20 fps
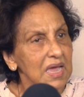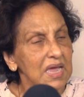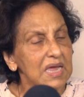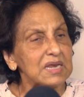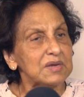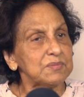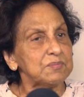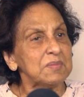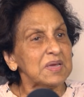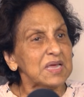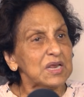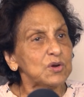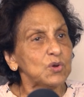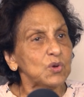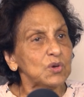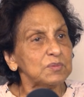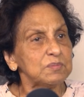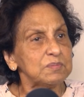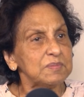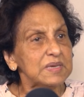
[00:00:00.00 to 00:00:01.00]
It may
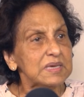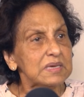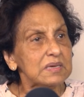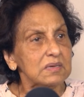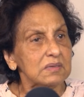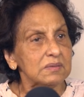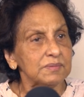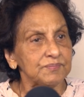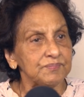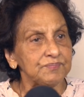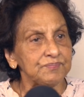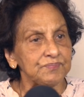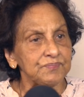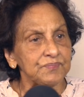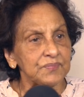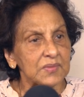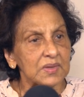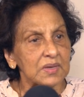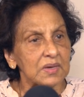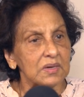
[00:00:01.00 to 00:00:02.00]
not be
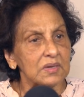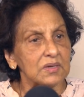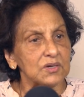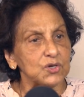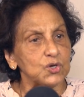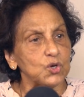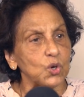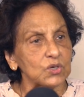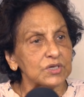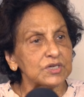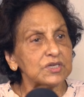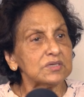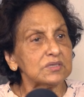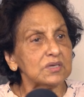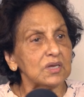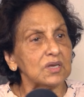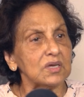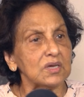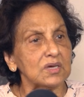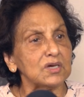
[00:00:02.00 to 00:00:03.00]

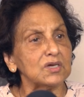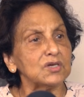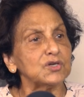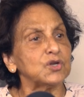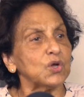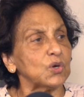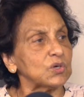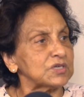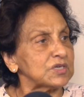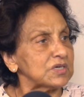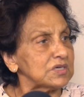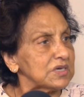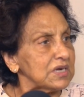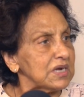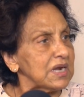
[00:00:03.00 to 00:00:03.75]
a dotted